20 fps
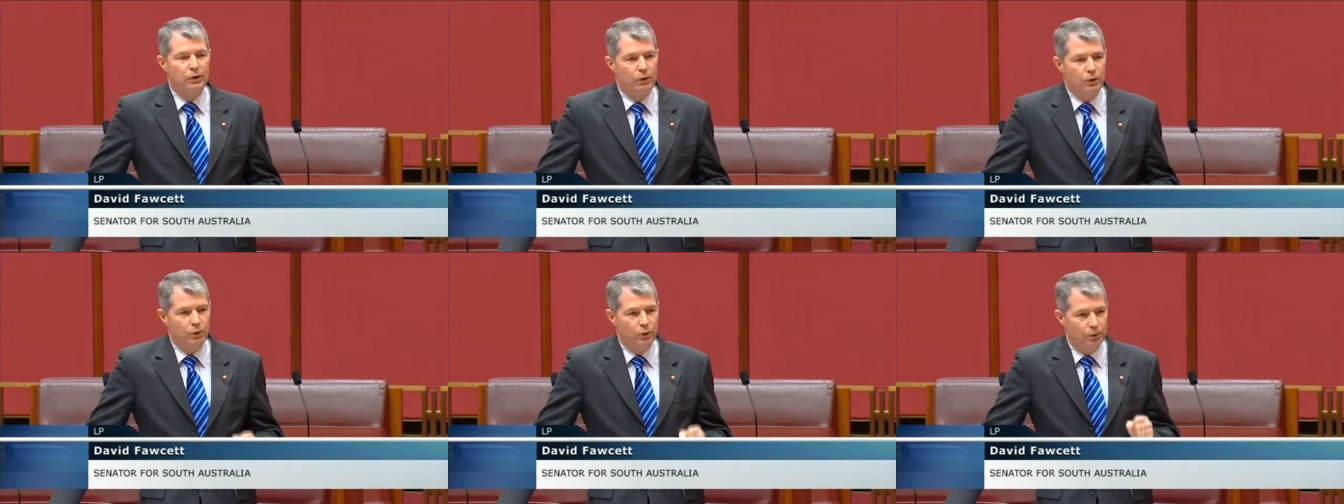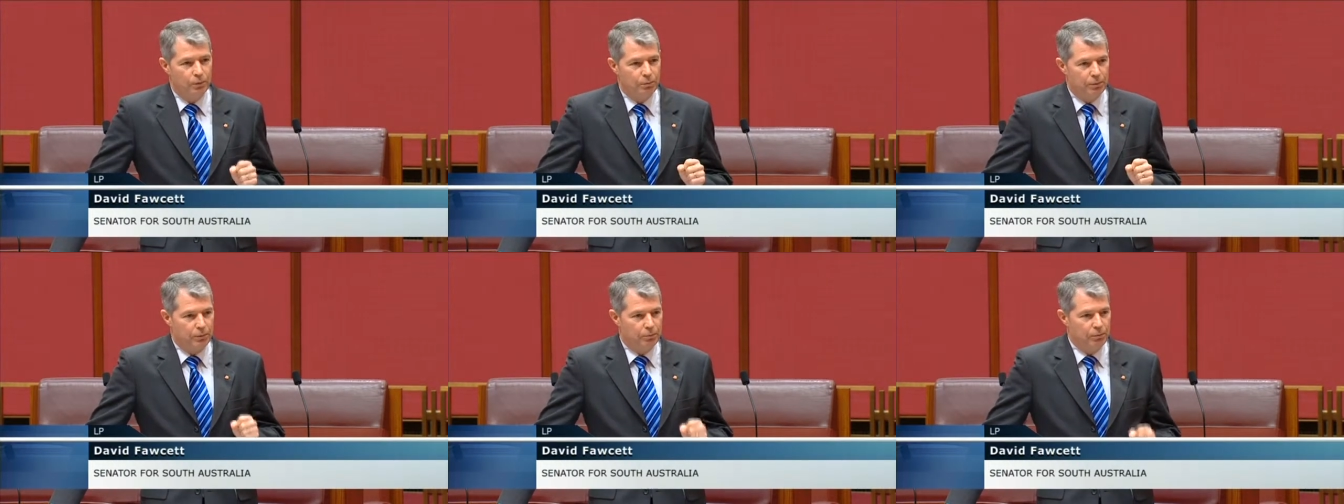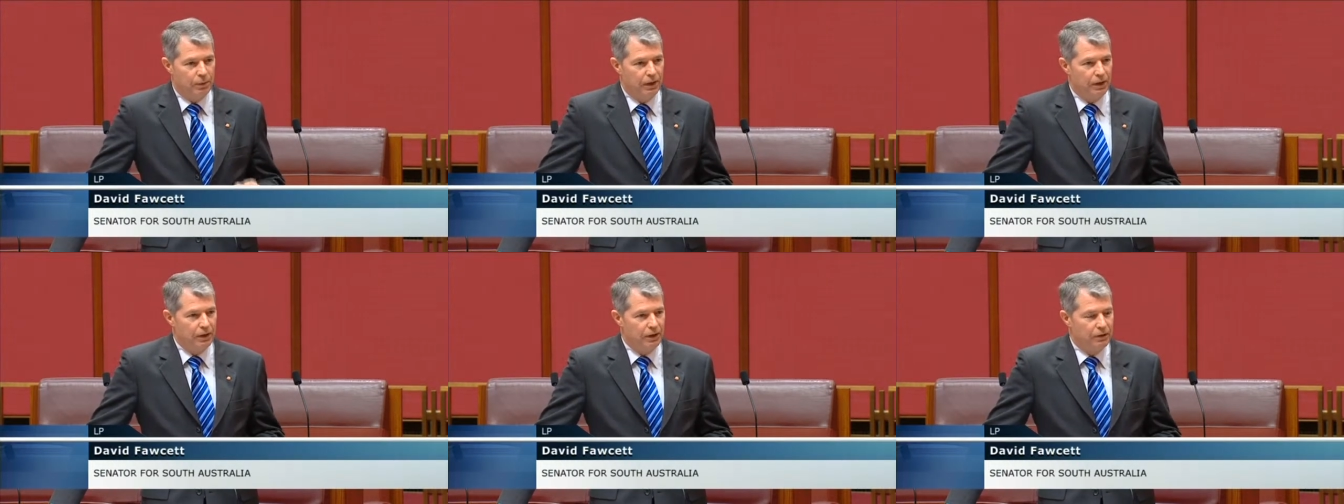who are
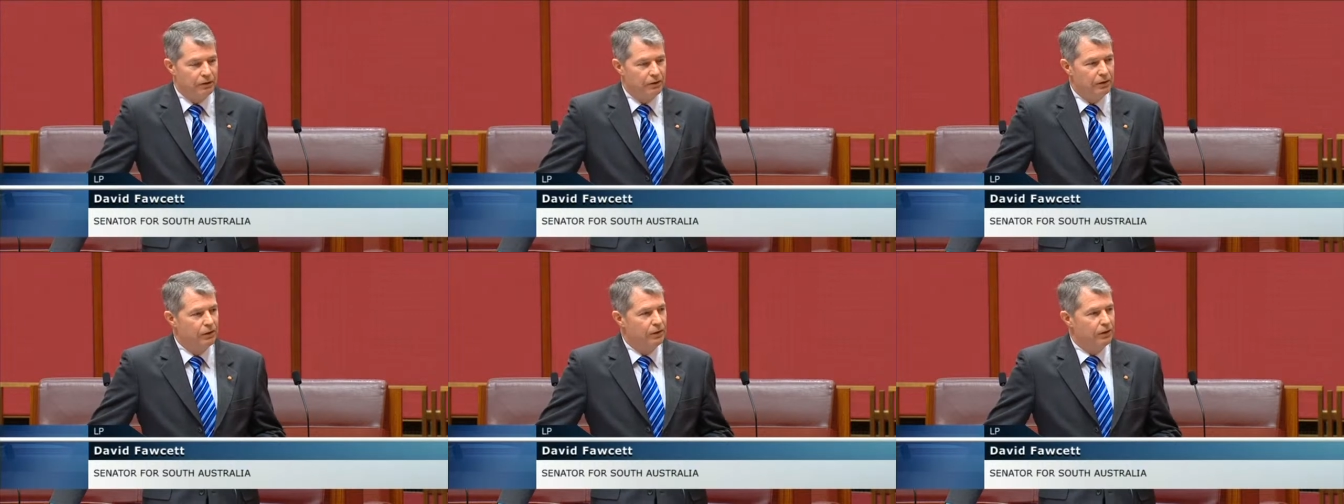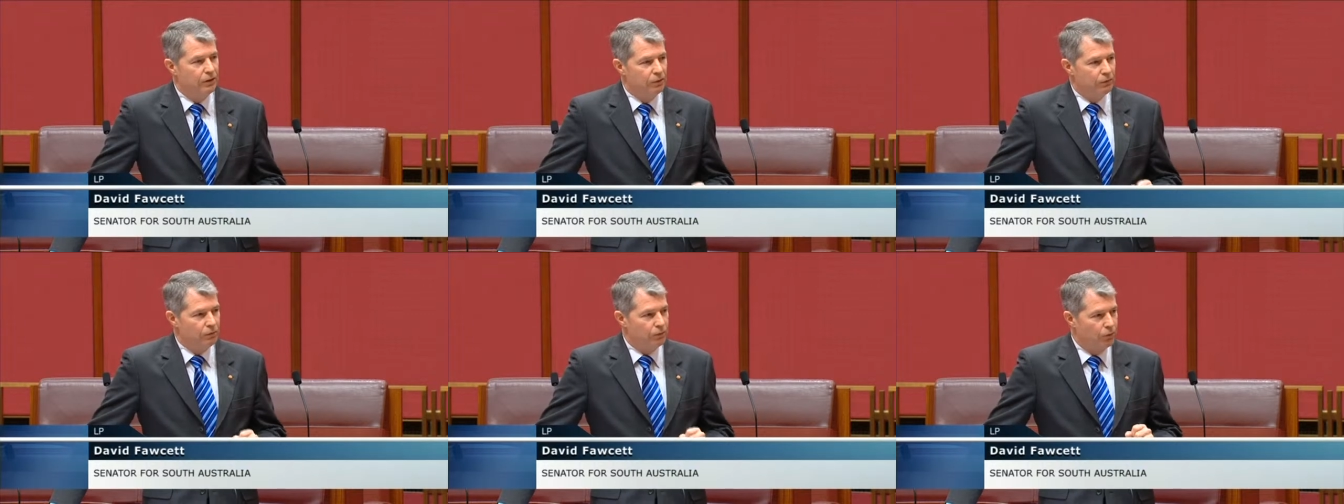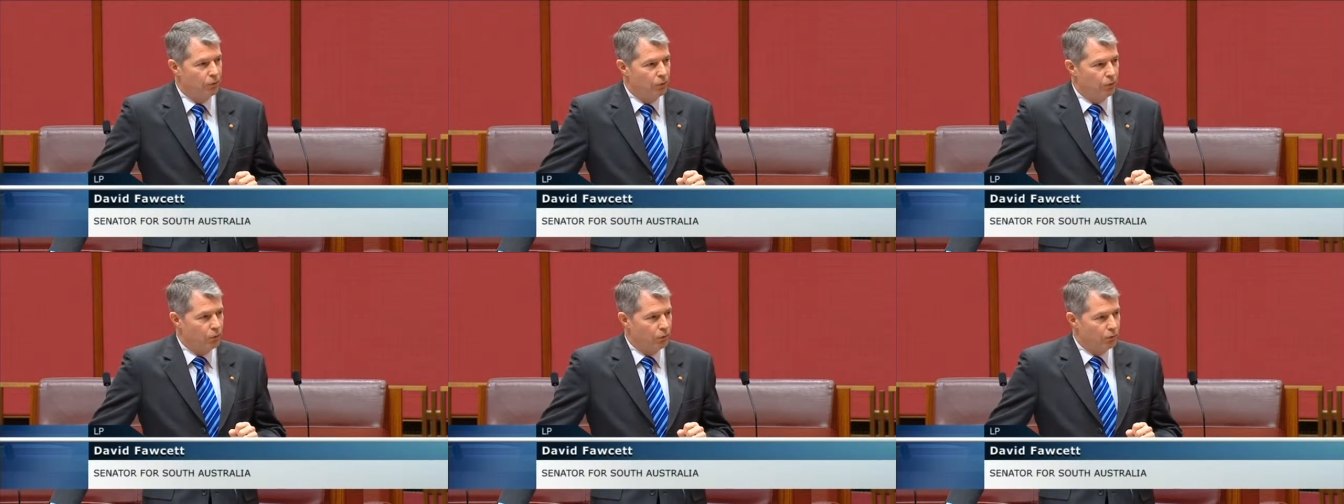prepared
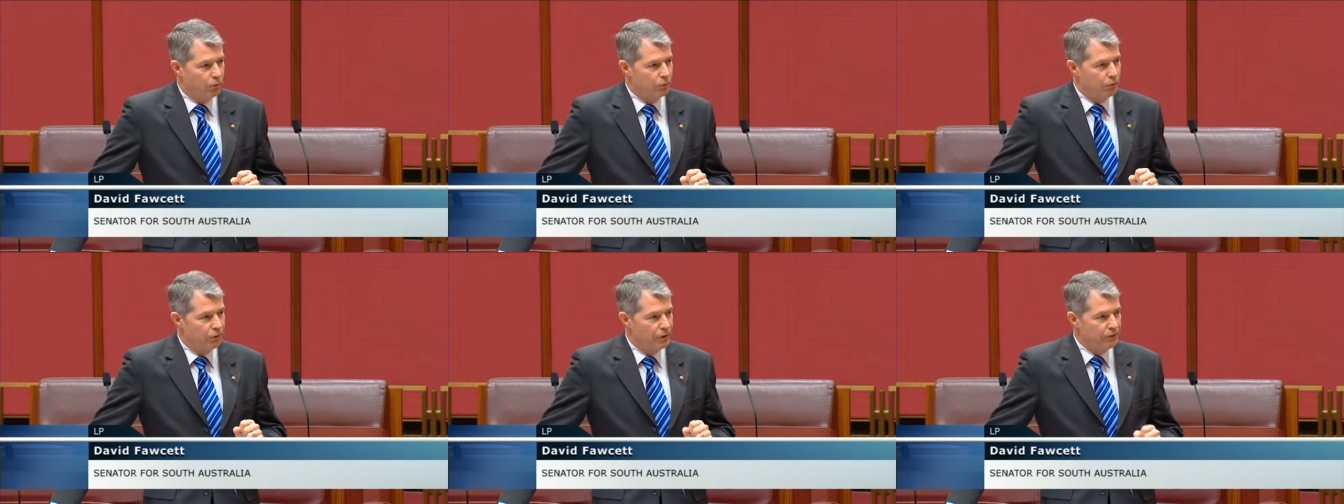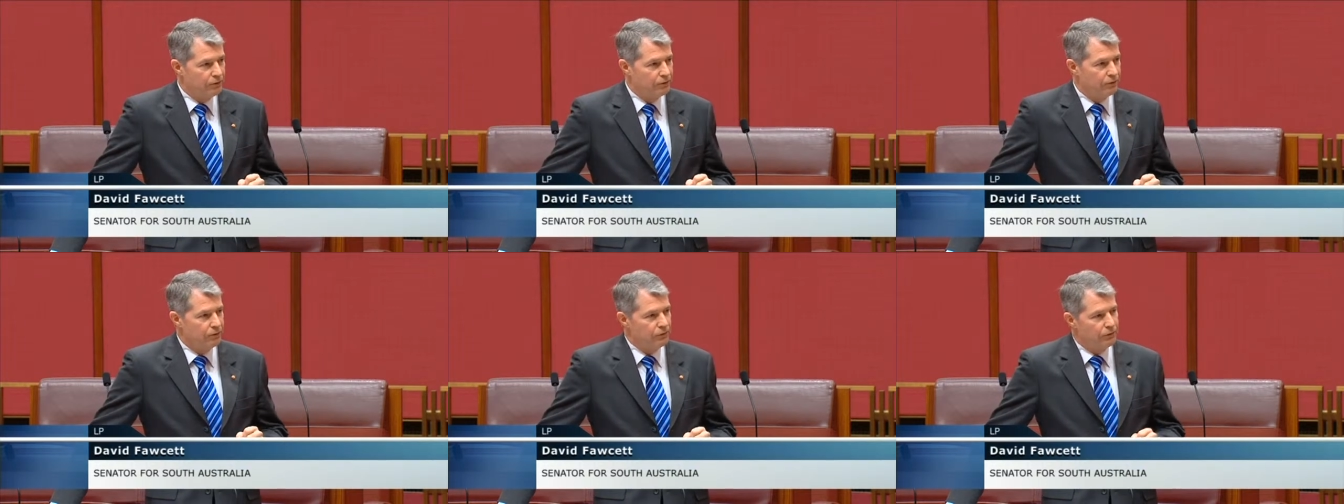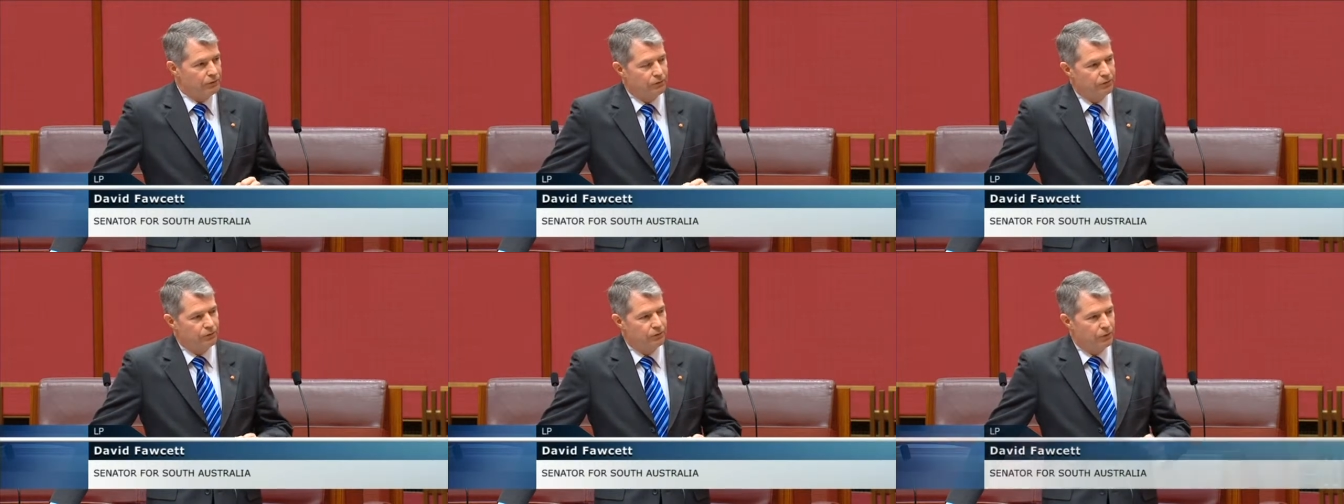for reasons